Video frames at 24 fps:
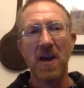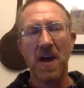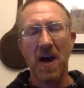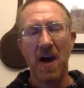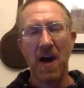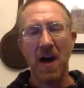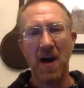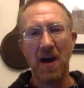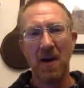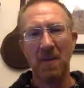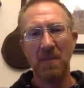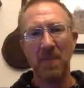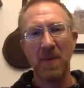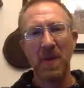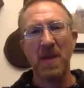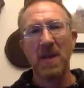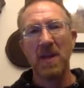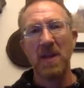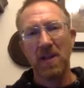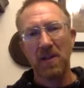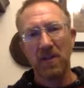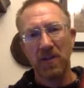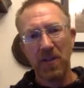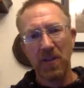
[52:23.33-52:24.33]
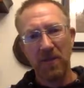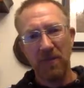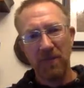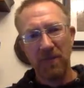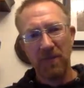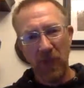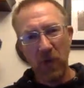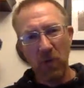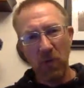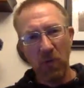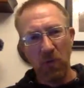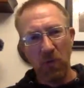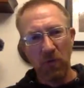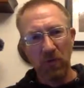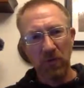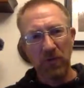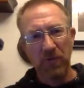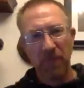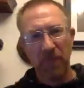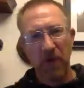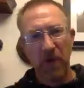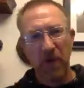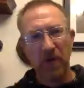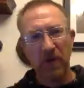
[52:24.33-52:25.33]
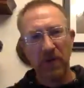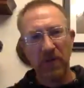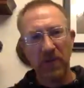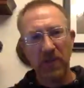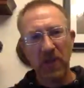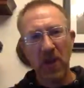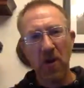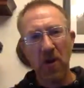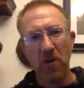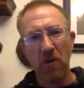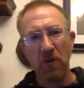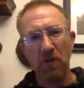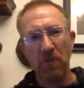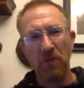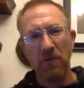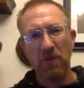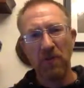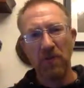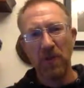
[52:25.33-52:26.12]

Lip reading: the fuels for your stove,